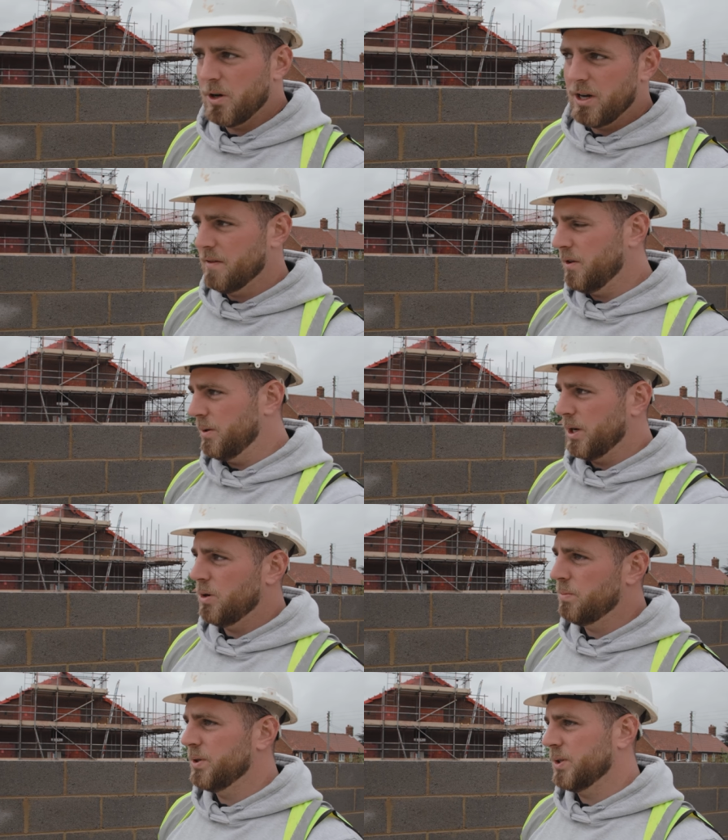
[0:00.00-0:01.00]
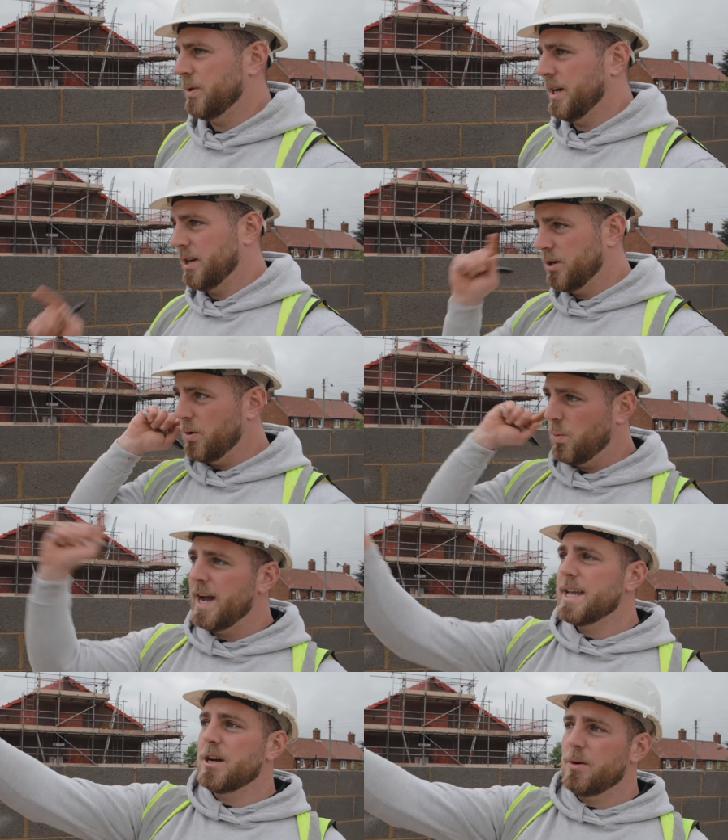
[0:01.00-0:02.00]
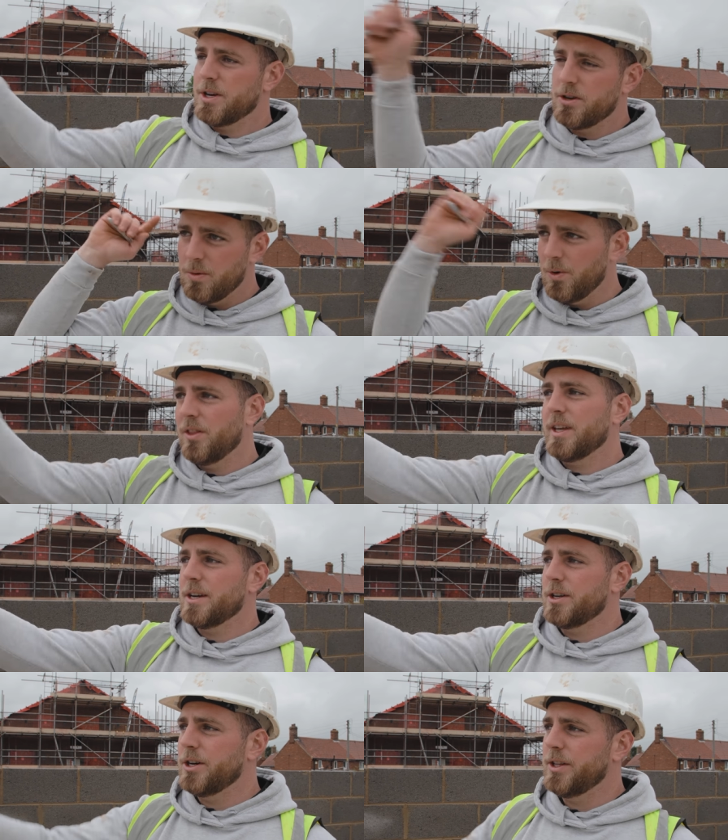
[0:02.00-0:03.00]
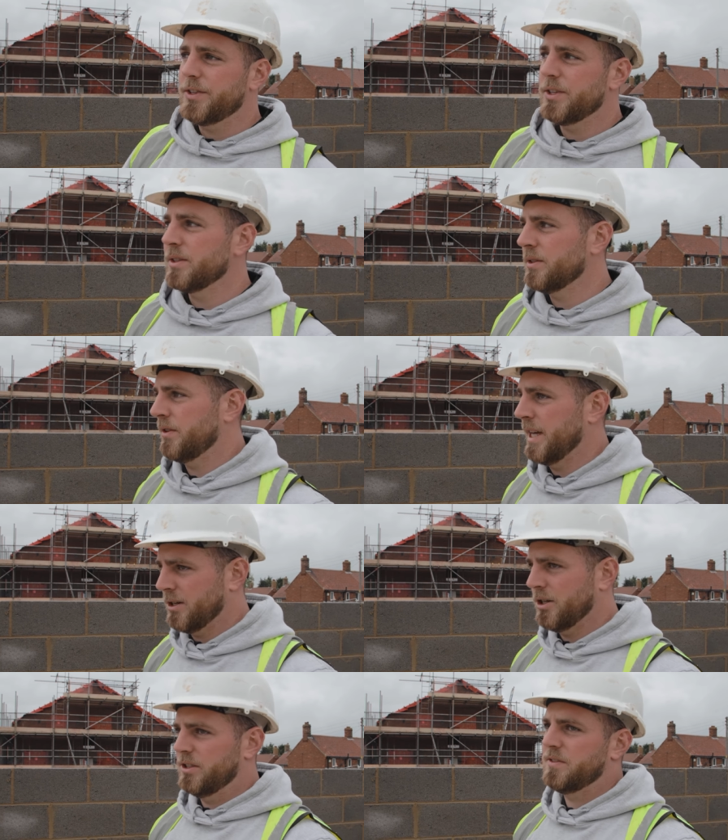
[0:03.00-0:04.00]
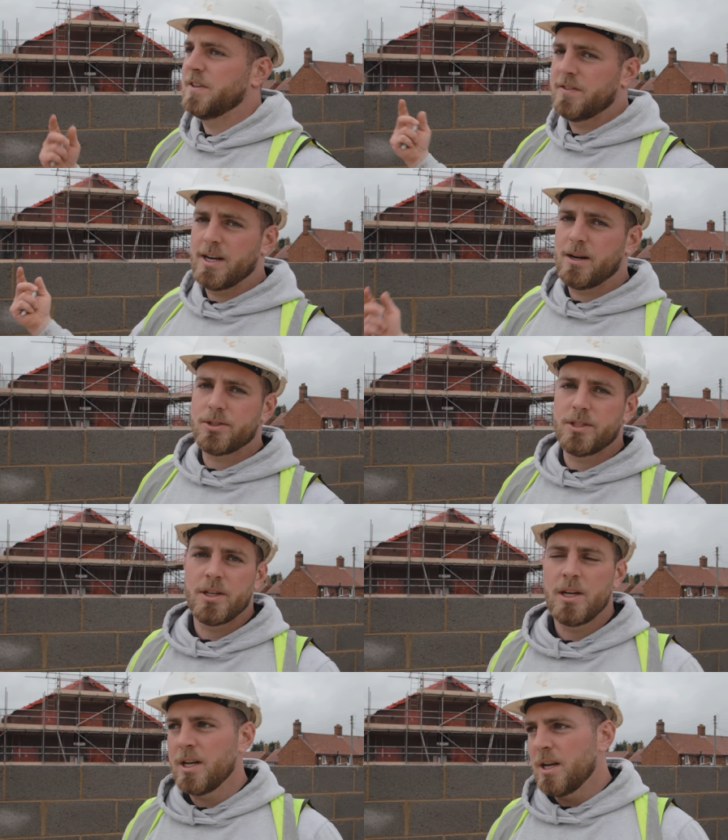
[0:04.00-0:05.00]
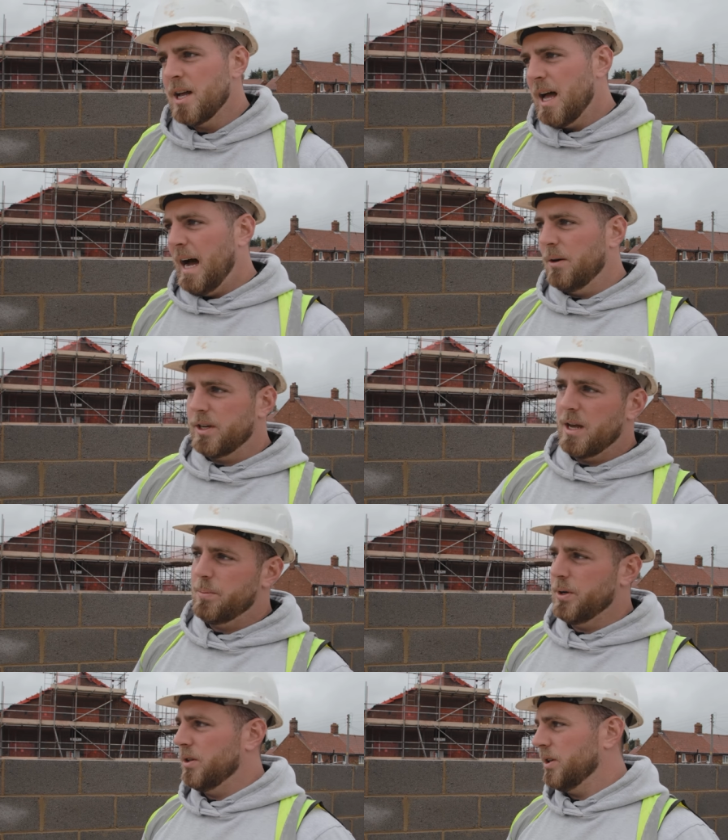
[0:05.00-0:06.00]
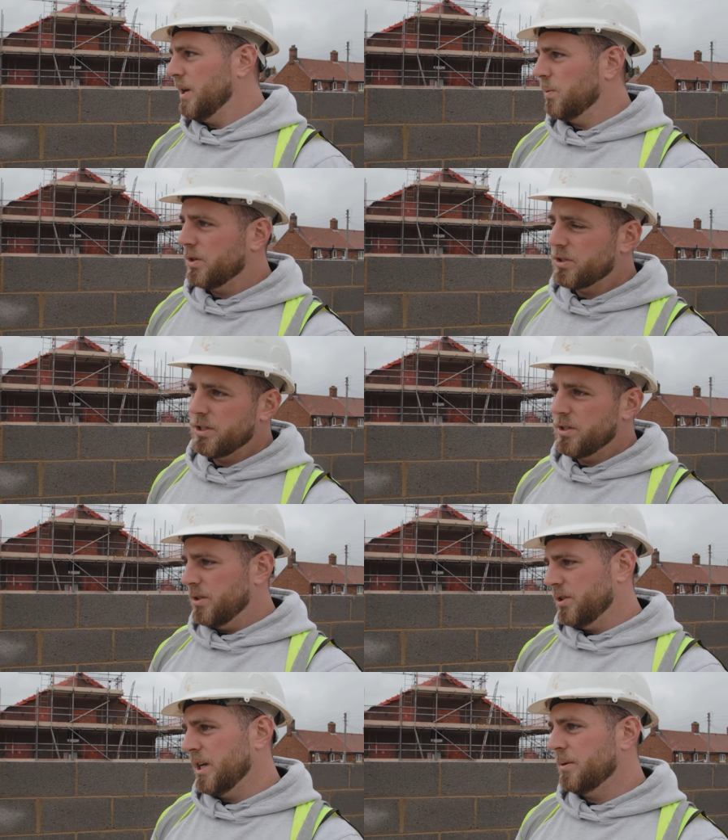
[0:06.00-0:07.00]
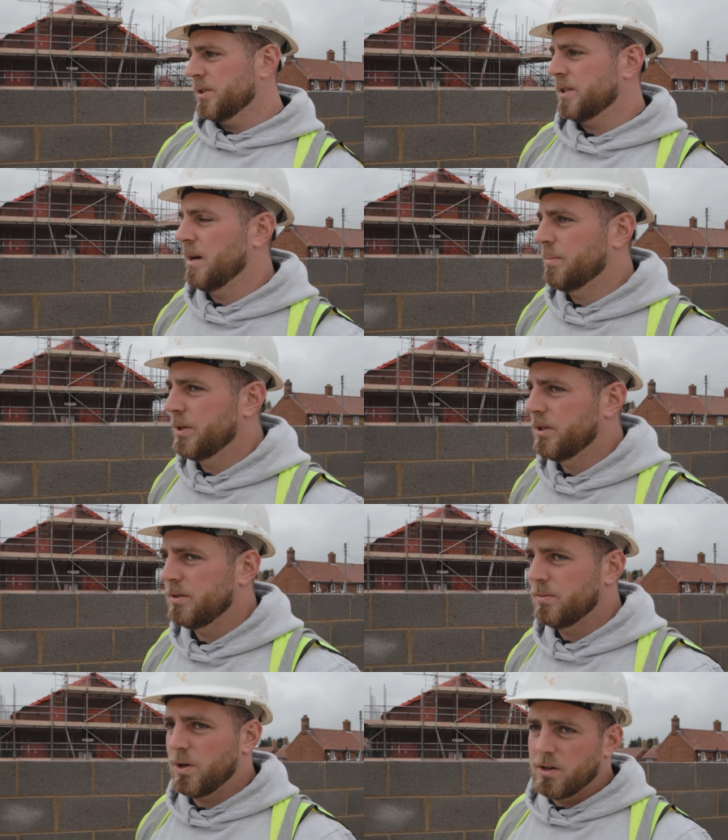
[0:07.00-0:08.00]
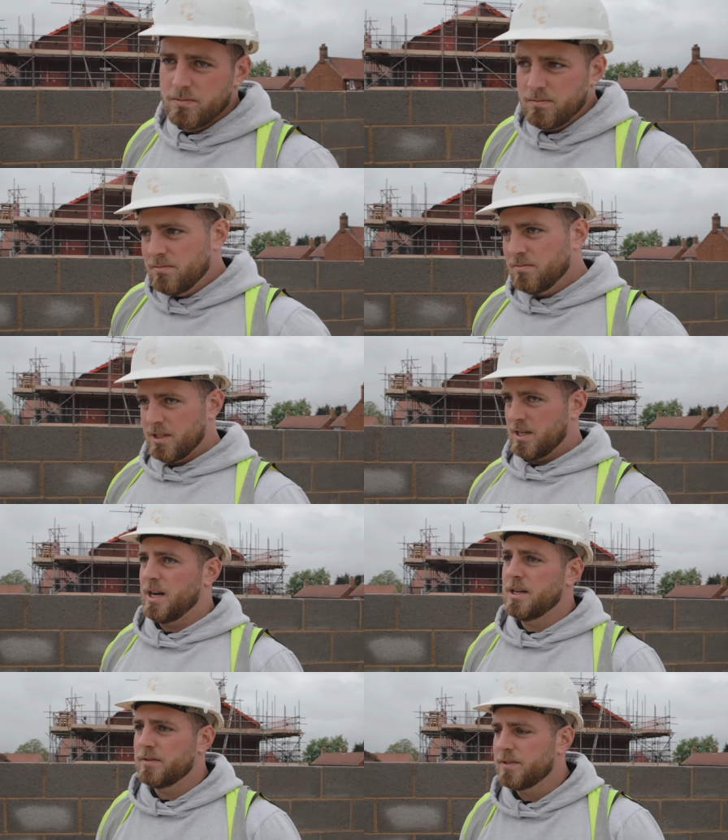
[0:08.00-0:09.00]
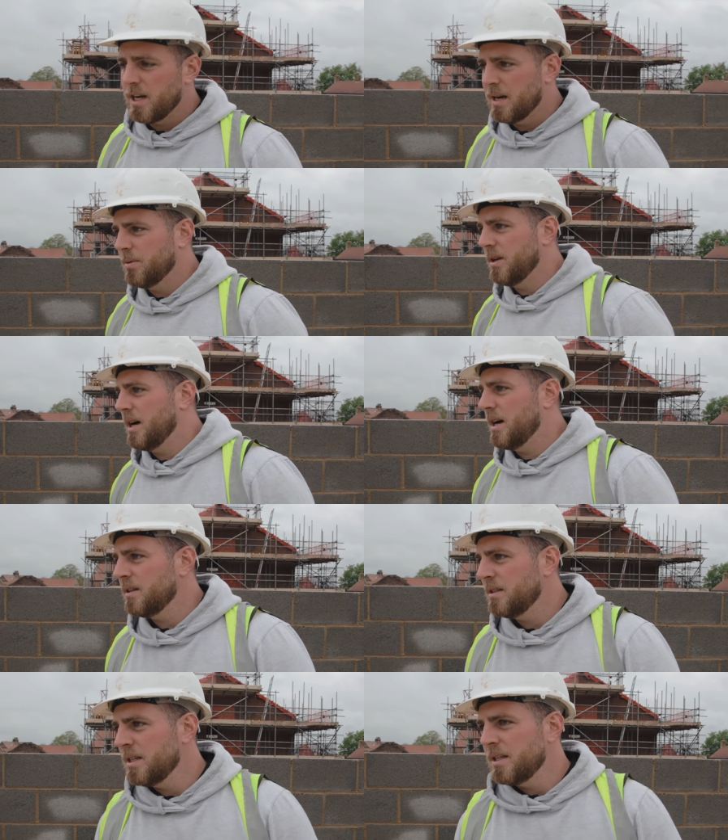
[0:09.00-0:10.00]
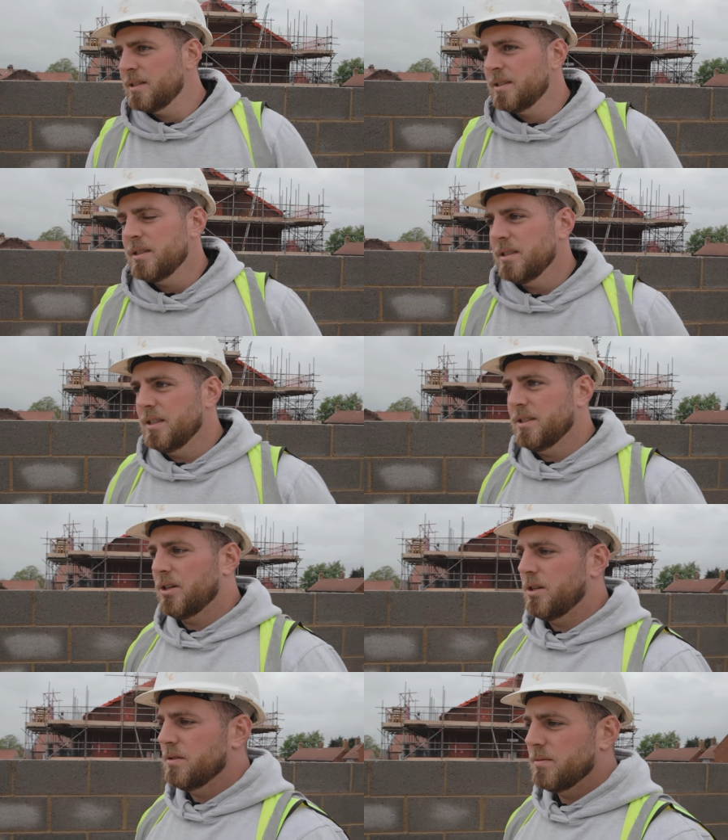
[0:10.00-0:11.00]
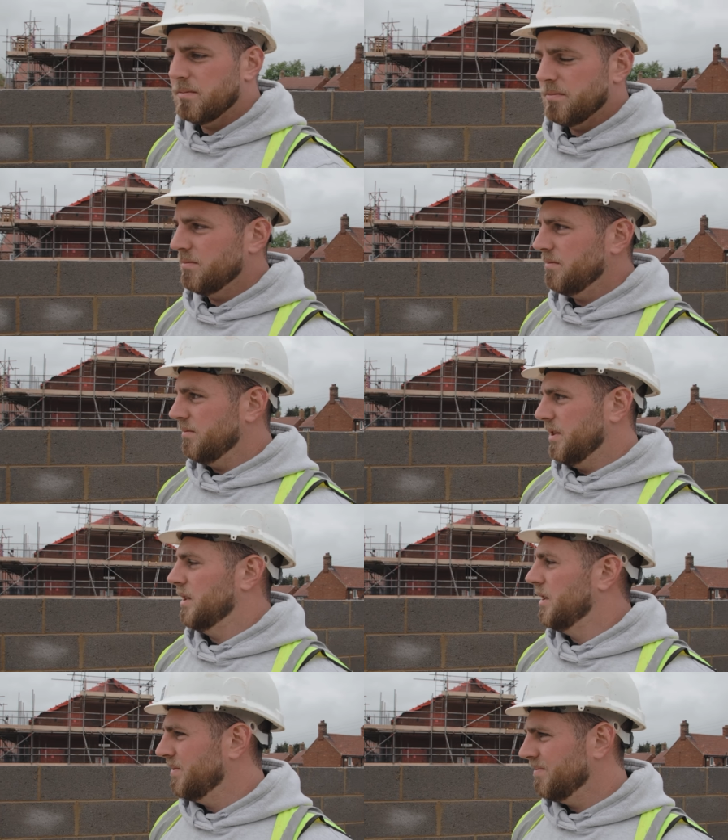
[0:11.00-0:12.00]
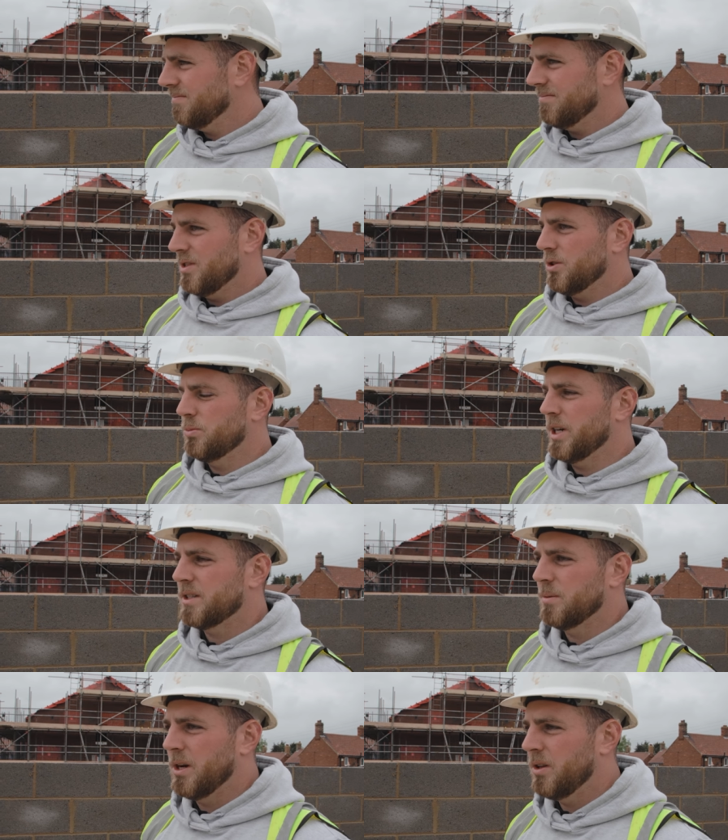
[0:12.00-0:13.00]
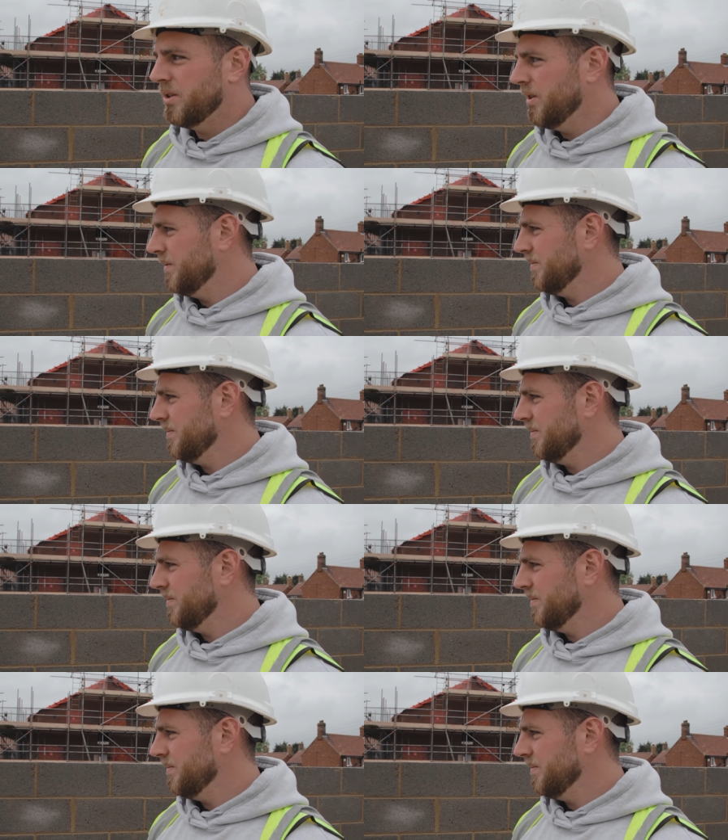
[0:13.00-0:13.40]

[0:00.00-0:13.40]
More like following a compass where you know where you're going, you know what the end goal is. The end goal is 15 houses, how they get built, in what sequence they get built, what kind of type they are, is all, you know, subject to be altered.